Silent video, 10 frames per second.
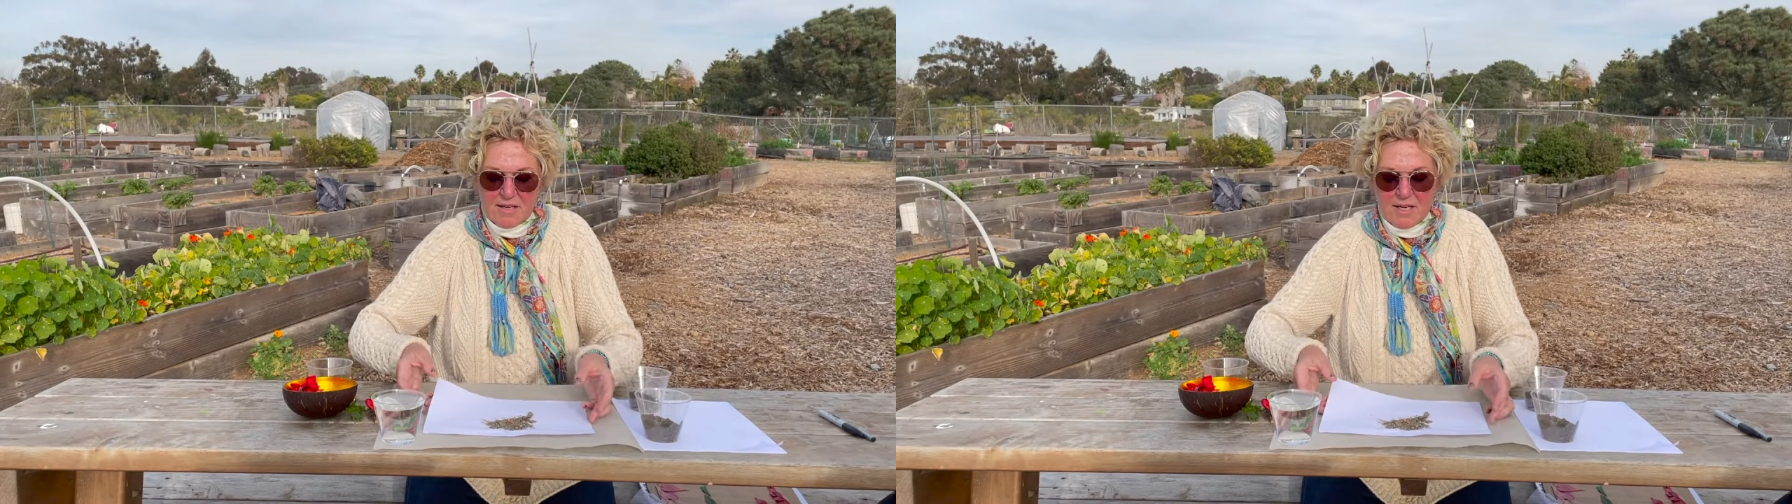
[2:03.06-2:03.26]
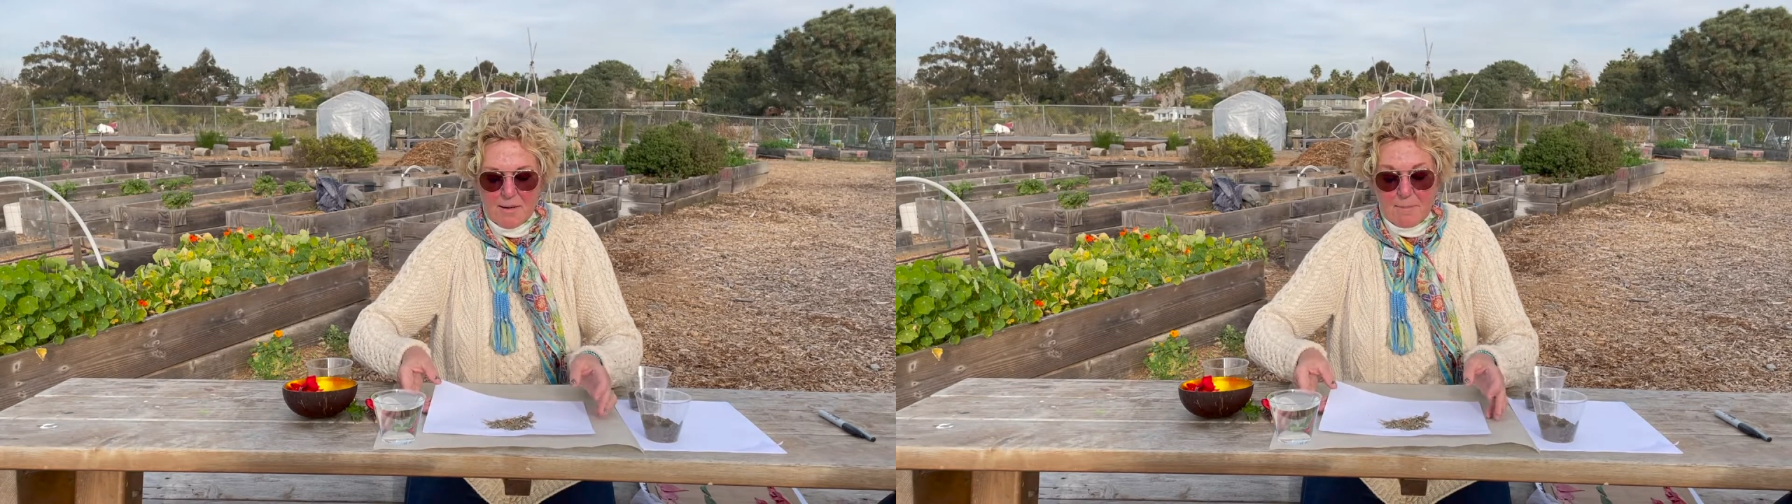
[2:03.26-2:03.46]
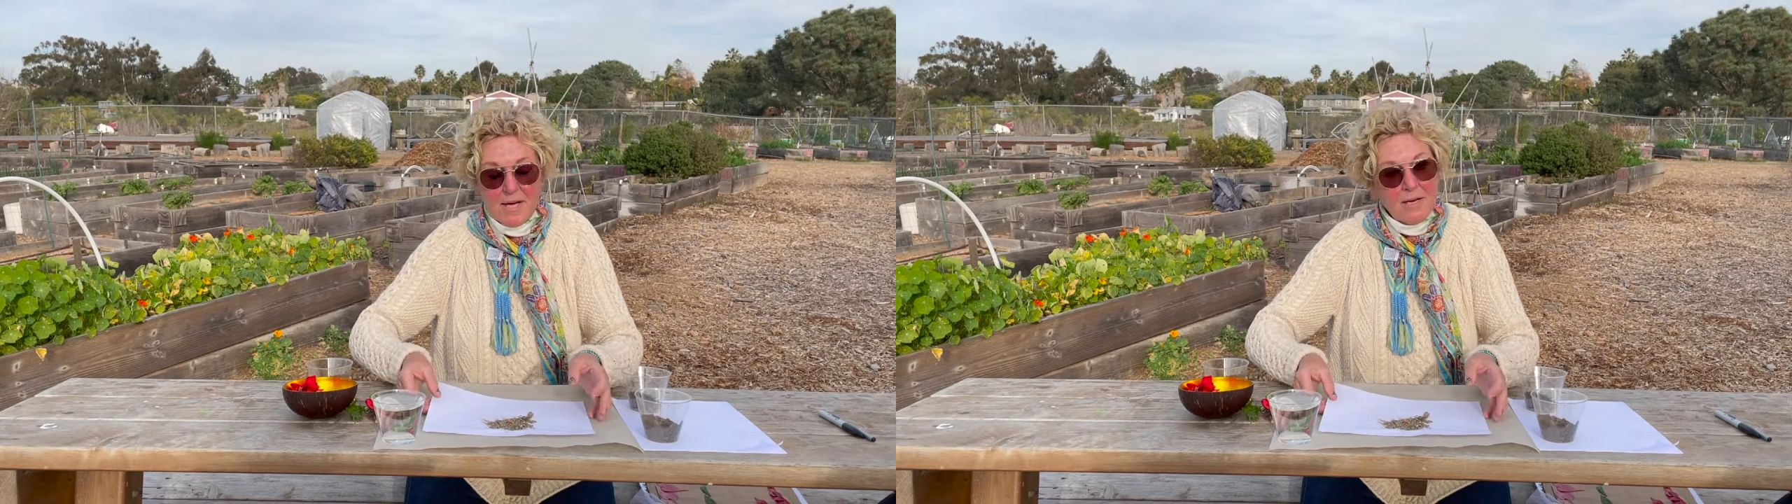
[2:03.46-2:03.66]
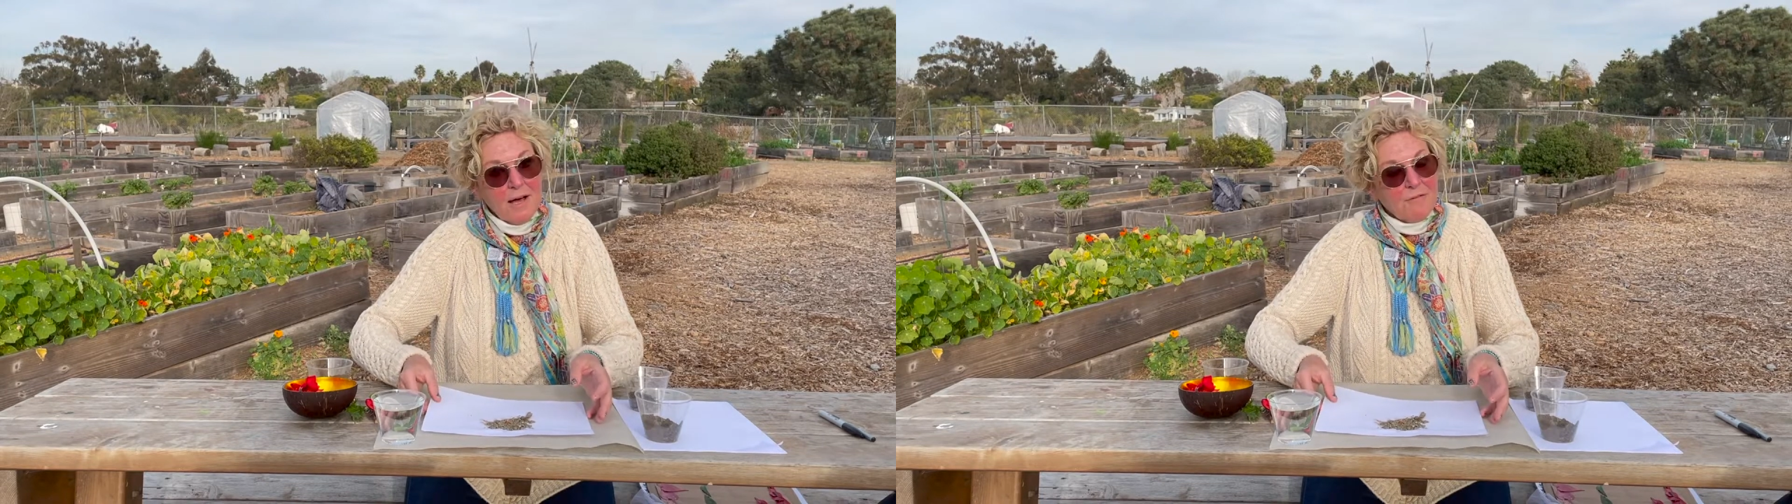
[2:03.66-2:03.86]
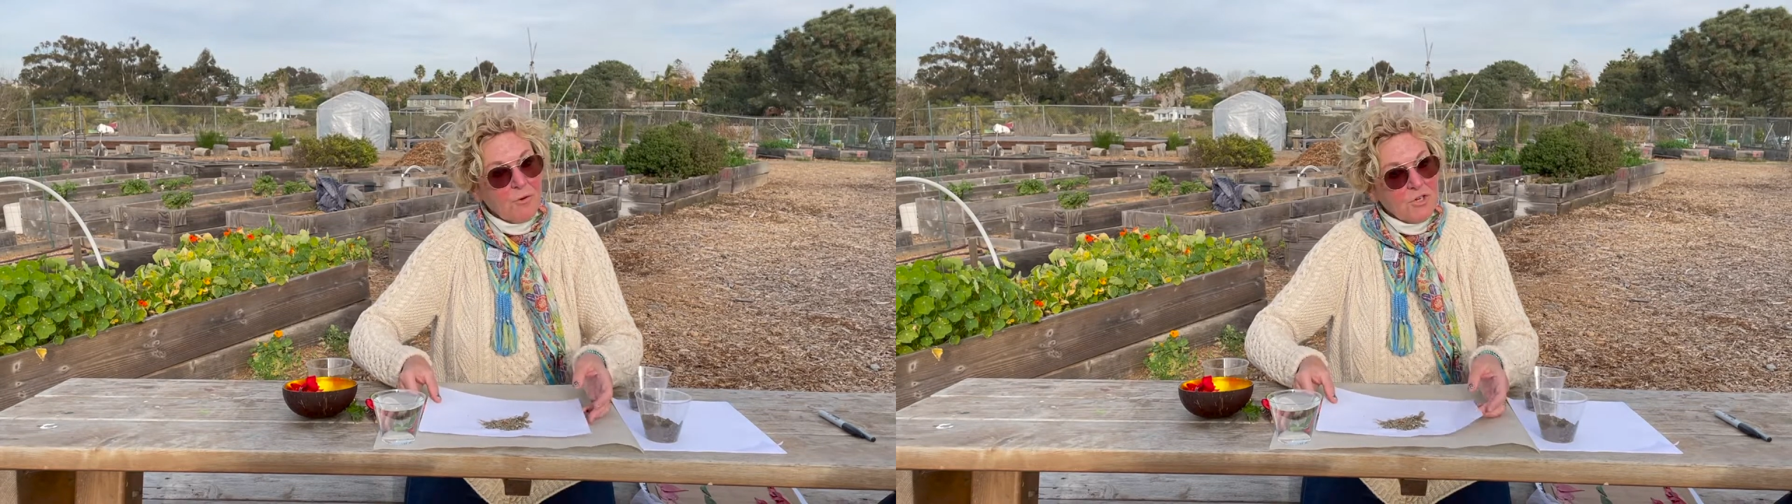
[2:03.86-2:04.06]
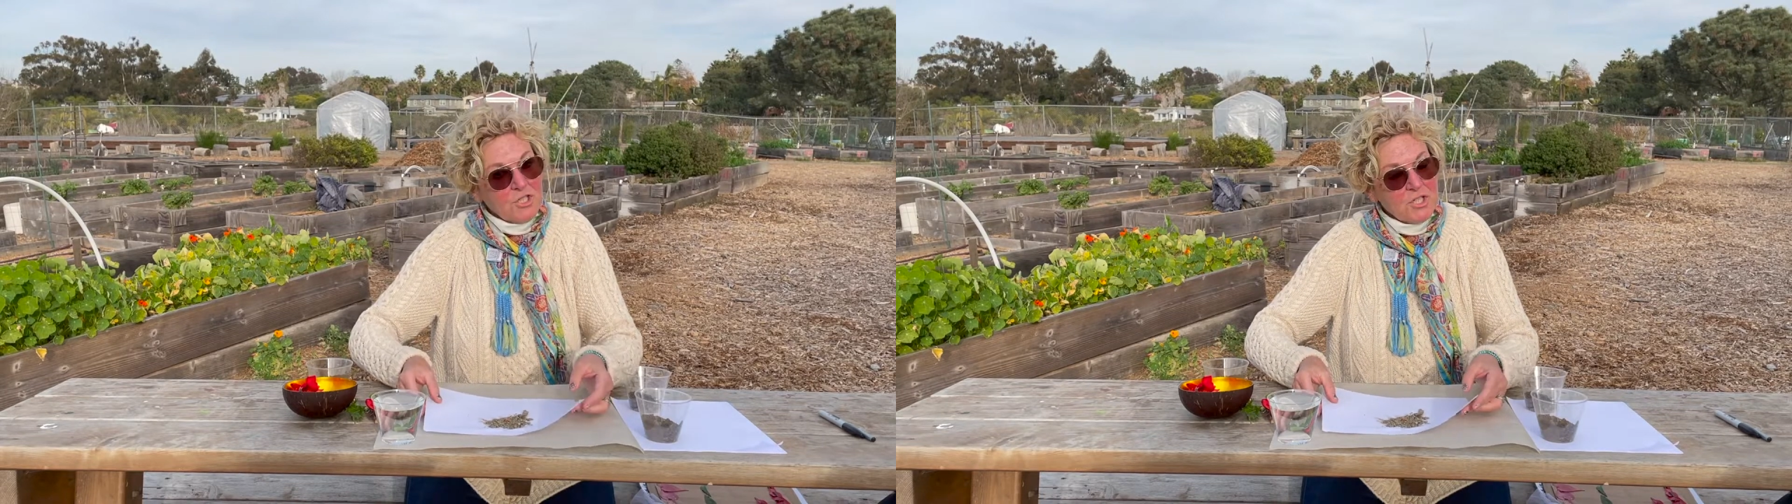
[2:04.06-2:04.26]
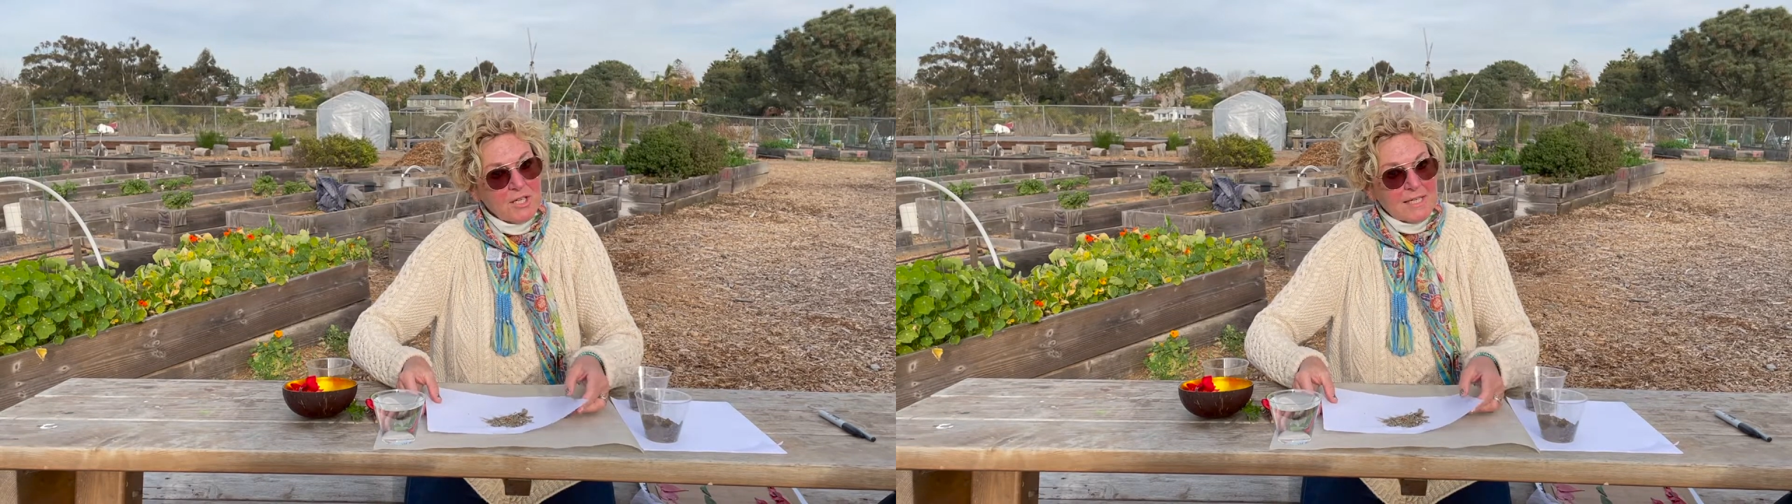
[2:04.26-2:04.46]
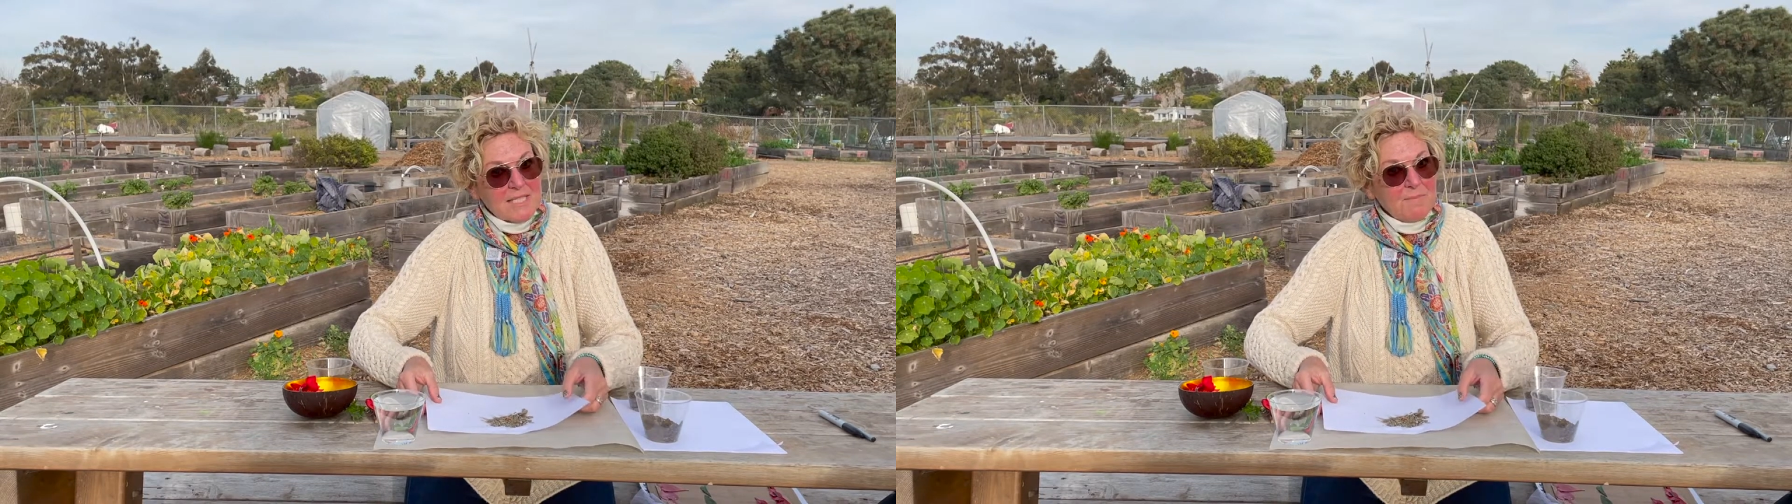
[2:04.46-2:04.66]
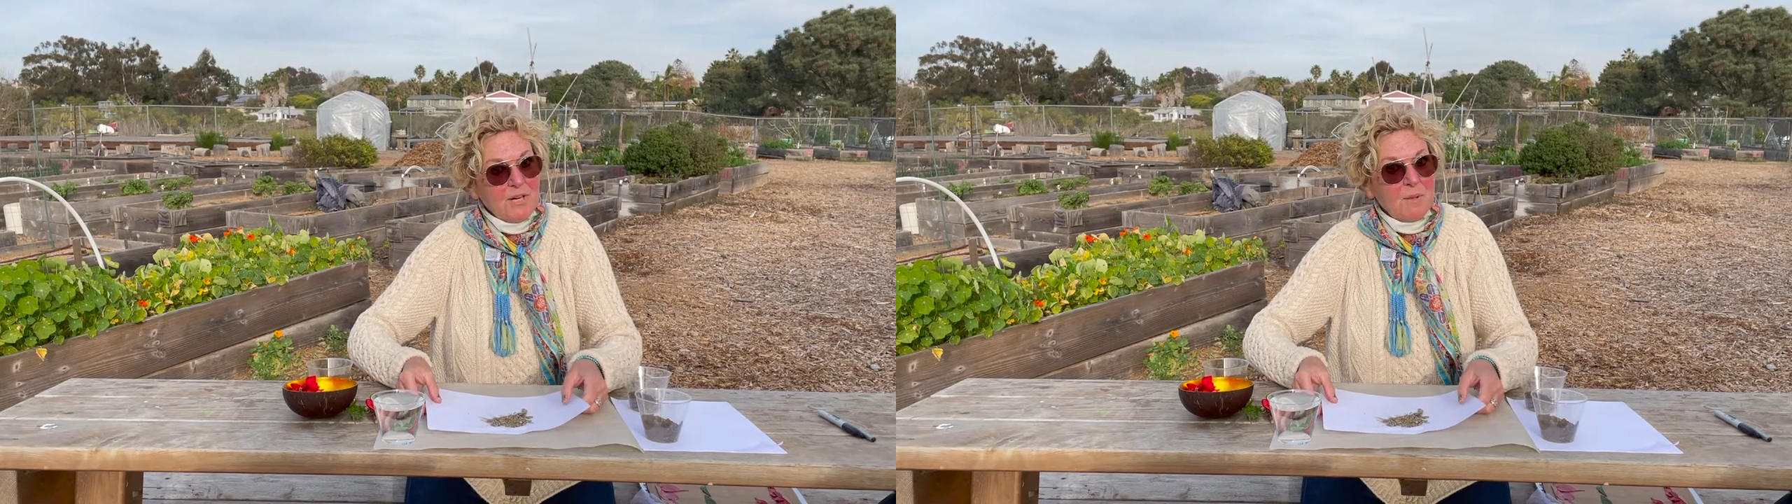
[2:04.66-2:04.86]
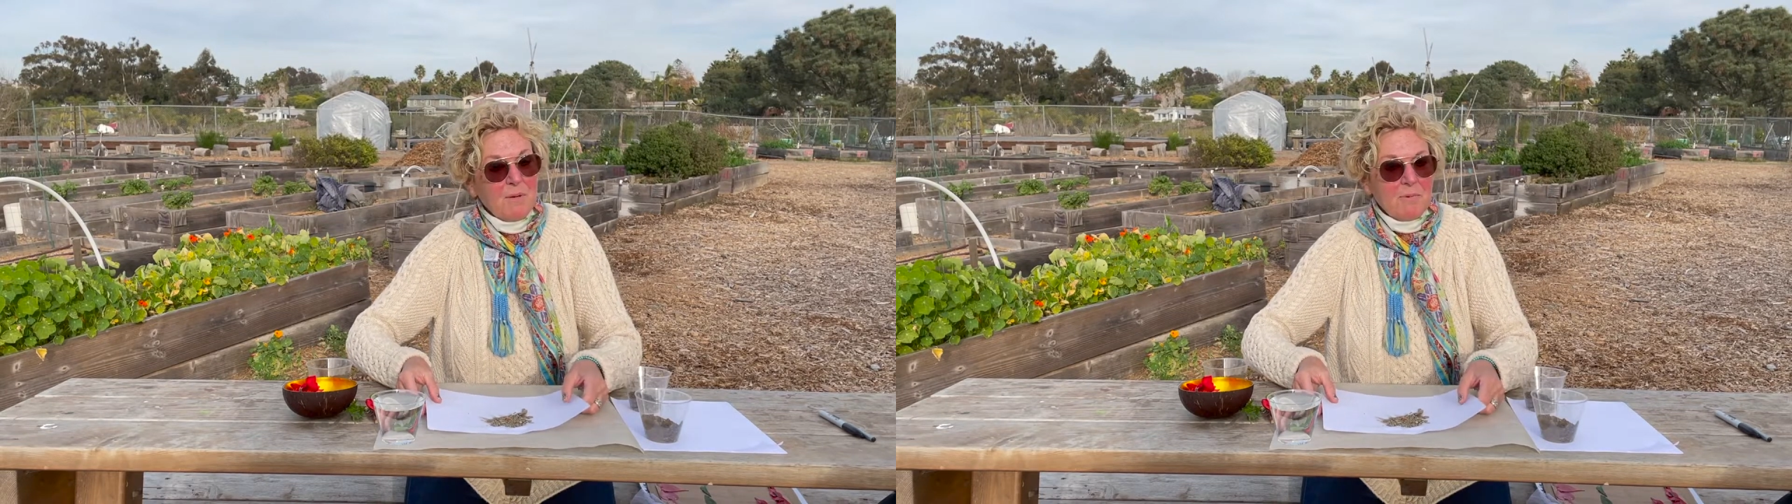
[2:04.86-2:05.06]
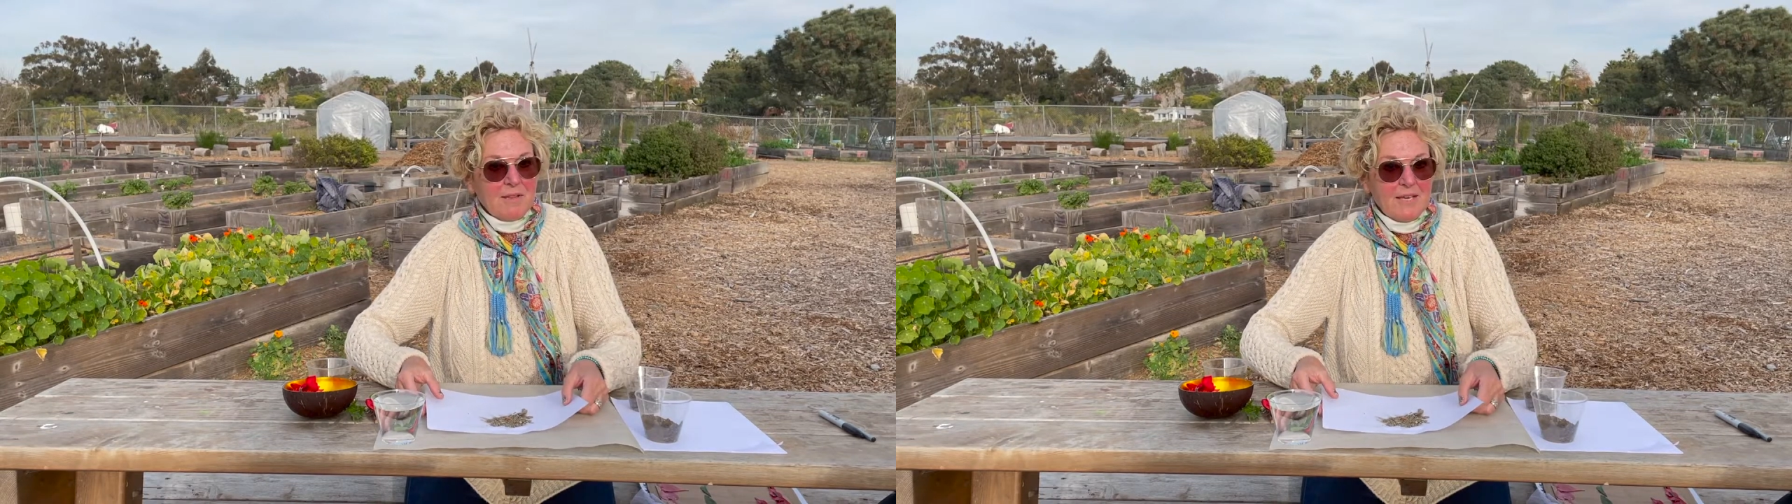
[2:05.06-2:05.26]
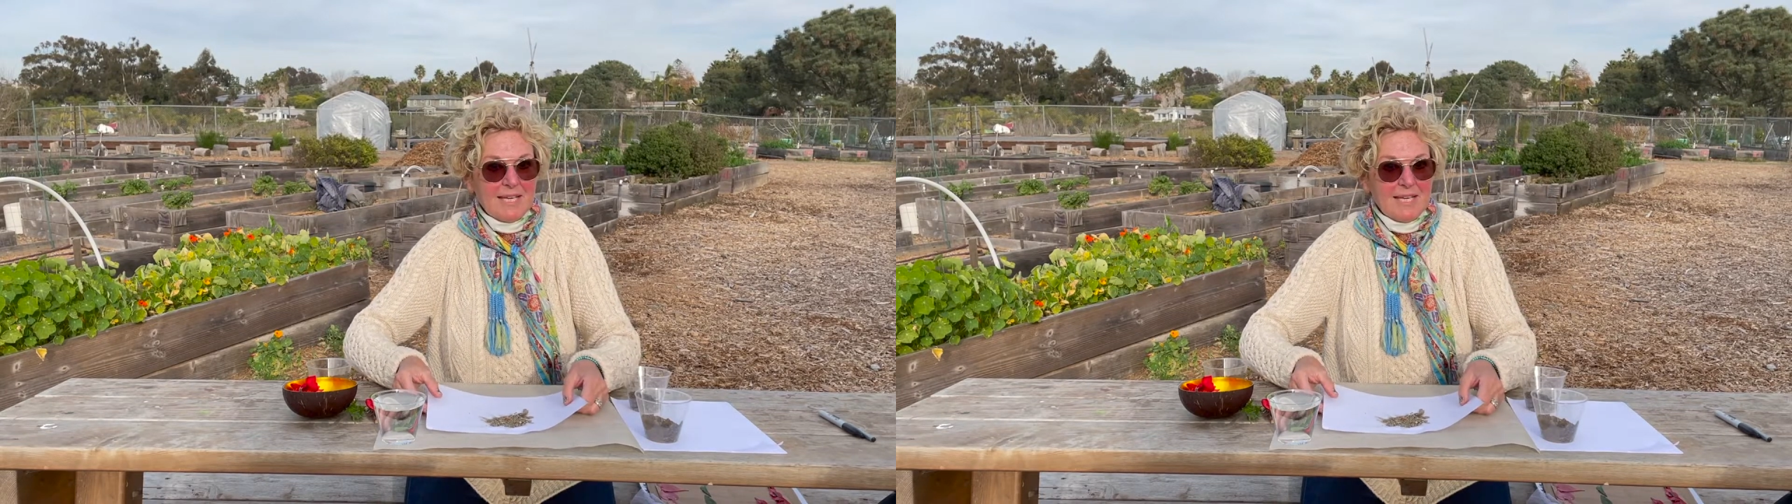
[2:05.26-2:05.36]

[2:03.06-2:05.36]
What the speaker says: But of course you could experiment with it